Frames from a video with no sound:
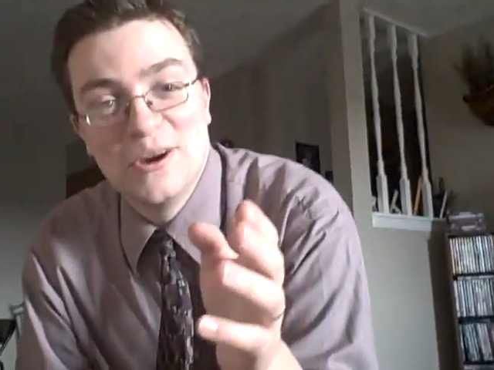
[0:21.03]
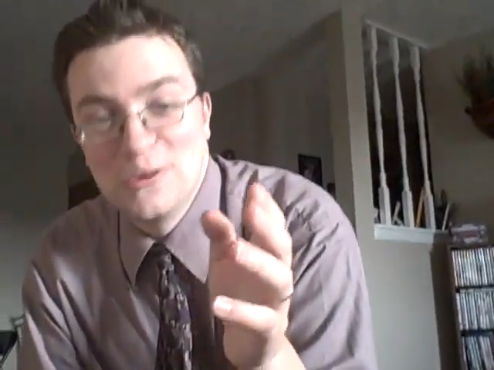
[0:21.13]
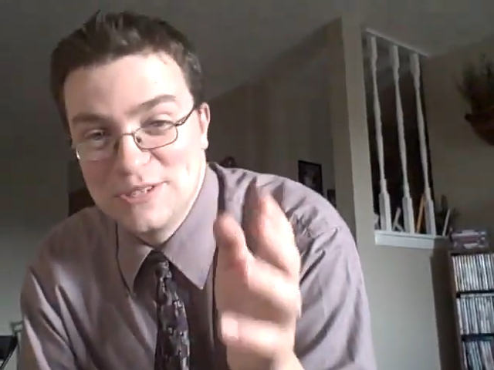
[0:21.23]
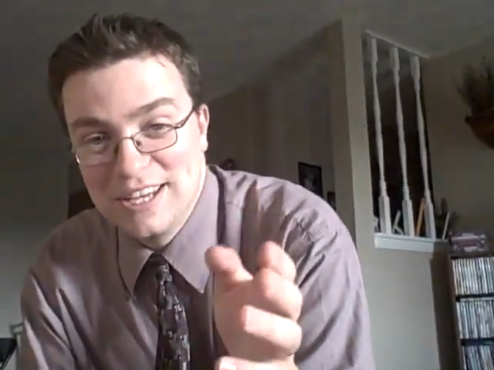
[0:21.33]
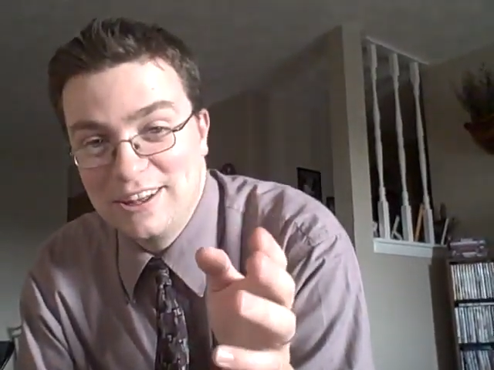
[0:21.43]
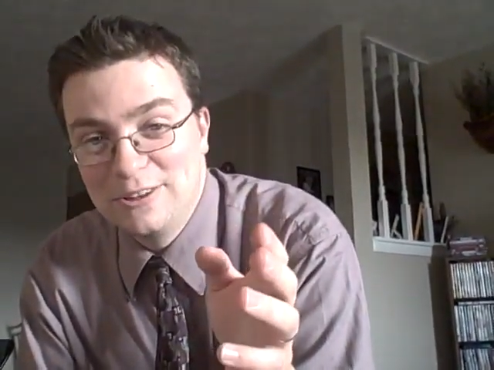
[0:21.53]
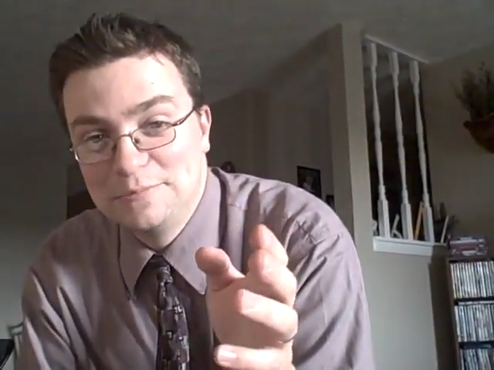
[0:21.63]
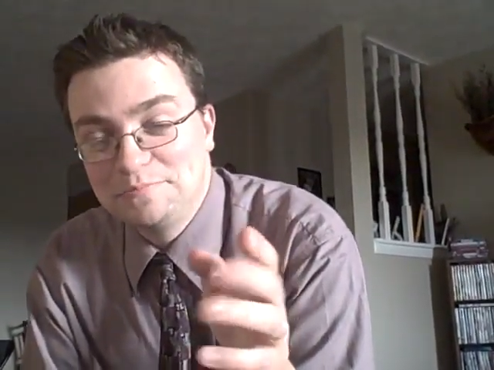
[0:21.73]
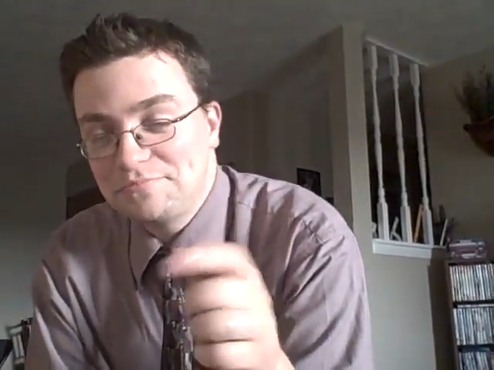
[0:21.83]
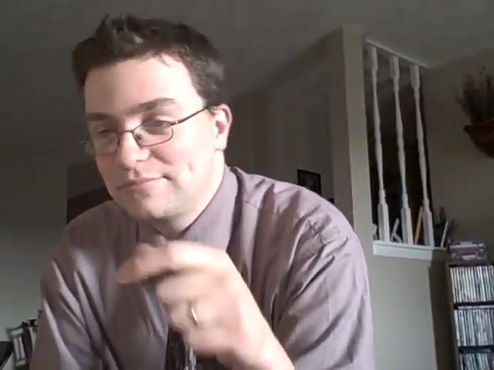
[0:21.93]
Hotel,
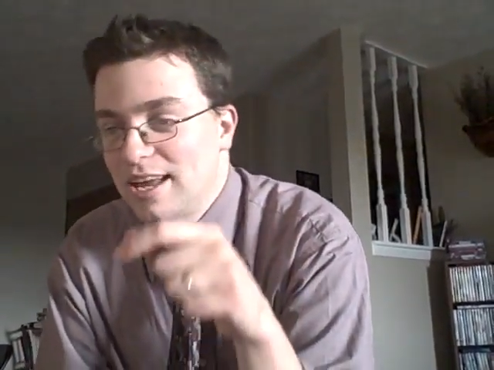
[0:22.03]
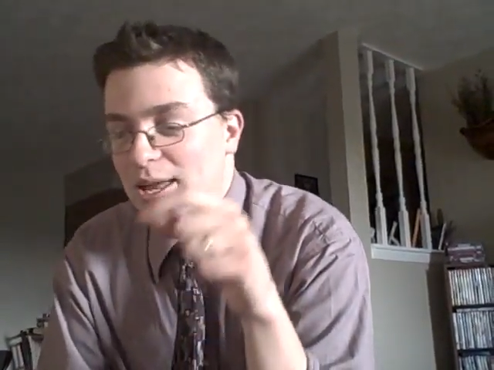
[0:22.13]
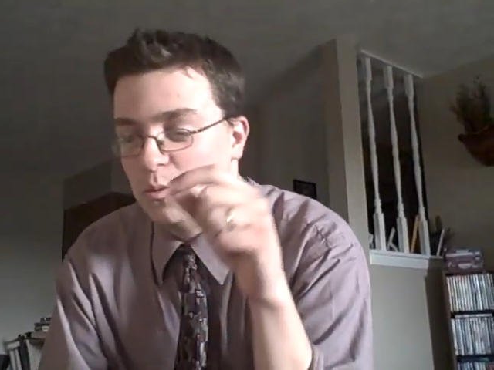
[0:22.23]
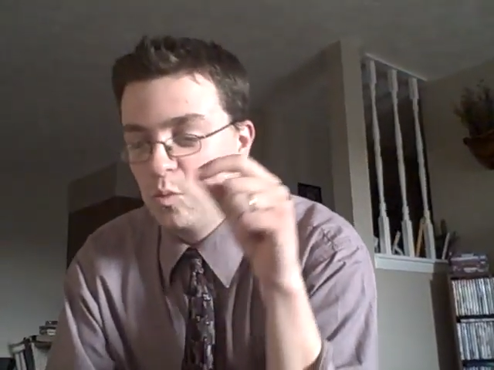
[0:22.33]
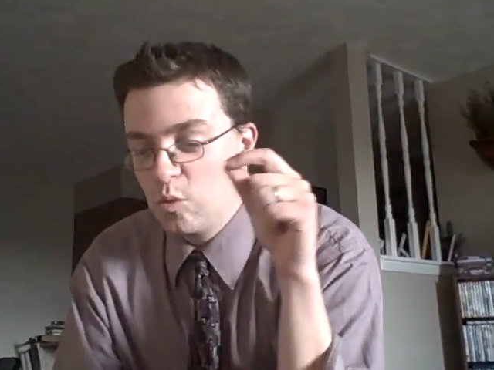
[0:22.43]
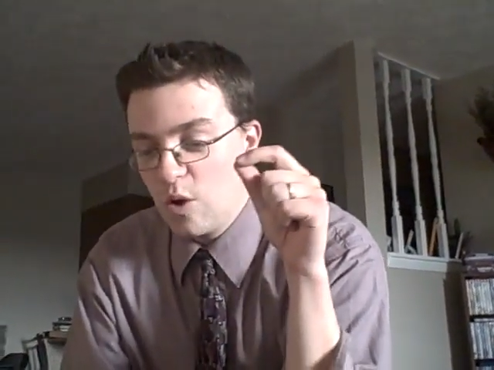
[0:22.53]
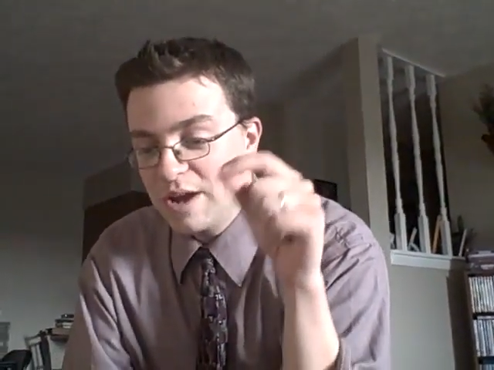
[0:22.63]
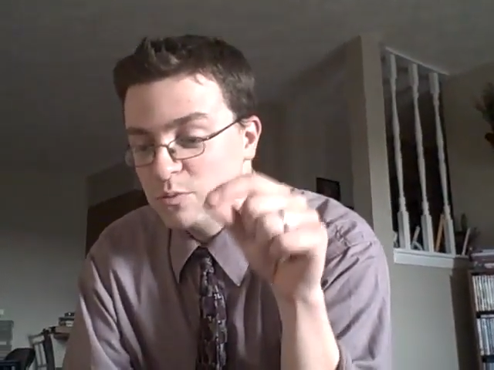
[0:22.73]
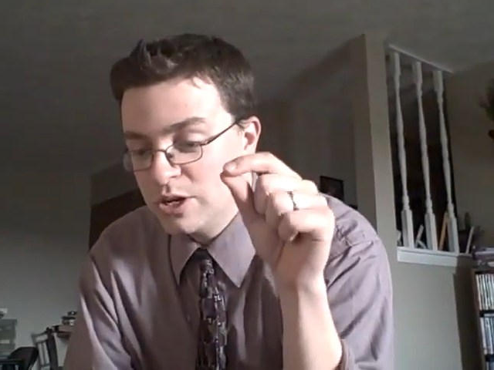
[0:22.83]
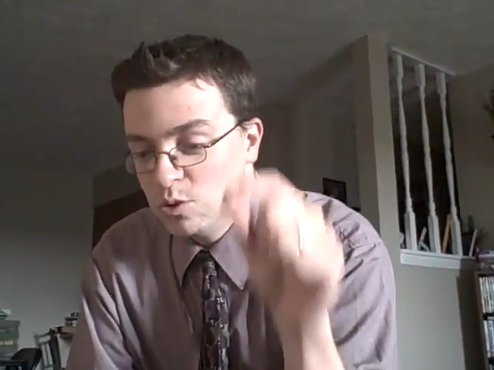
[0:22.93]
and
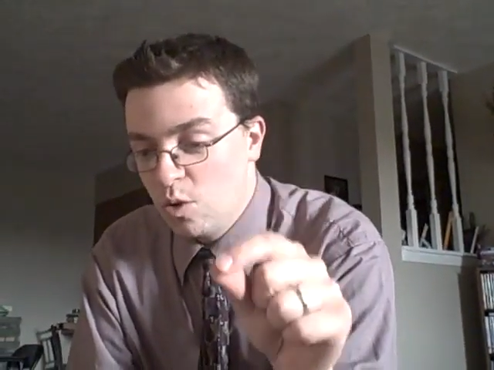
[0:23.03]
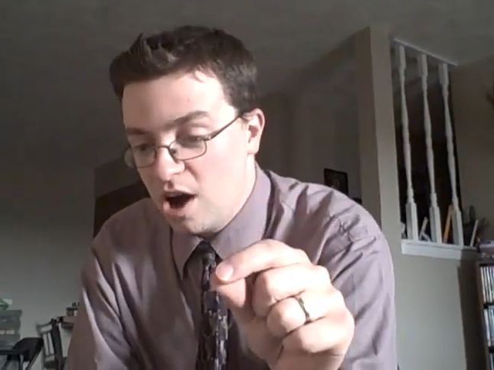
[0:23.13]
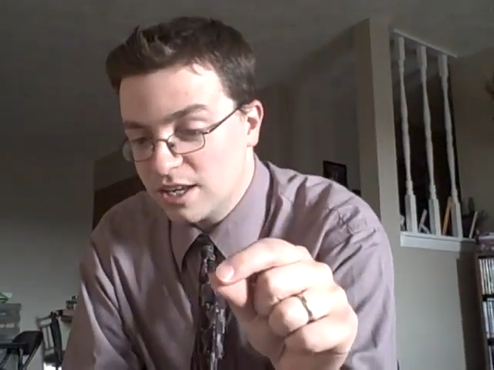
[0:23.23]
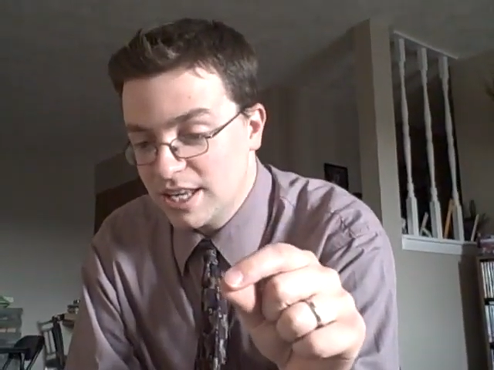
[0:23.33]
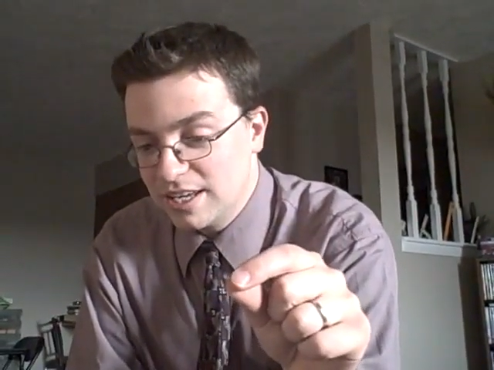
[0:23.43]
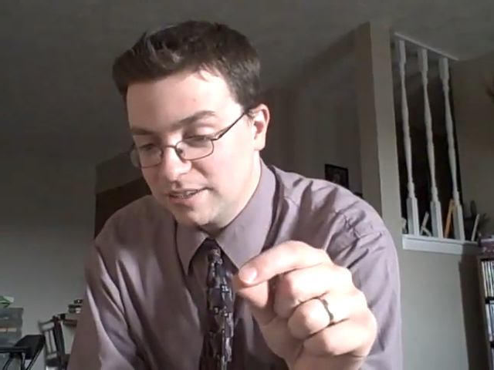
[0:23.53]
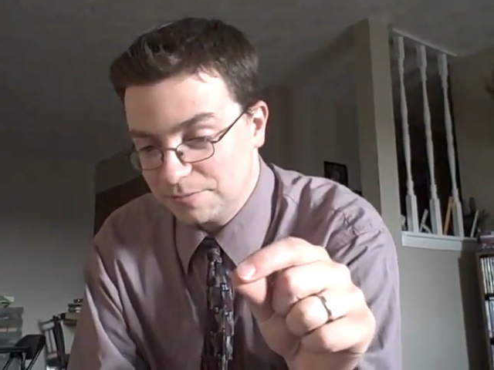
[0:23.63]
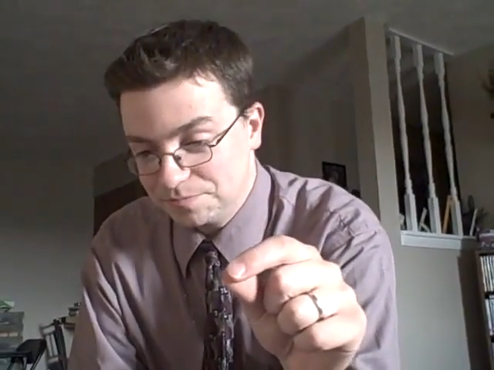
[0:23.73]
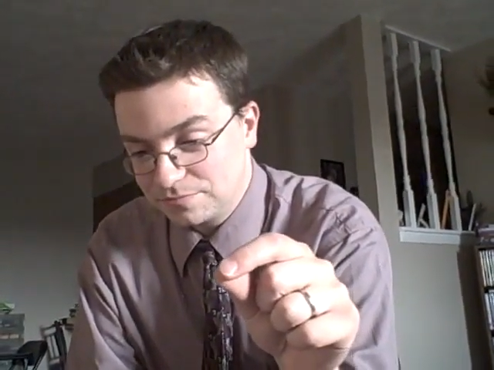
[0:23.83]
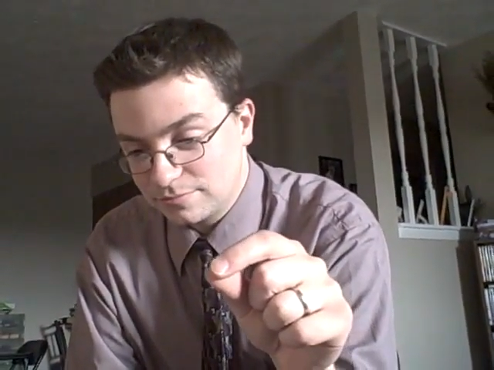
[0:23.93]
right when you walk in,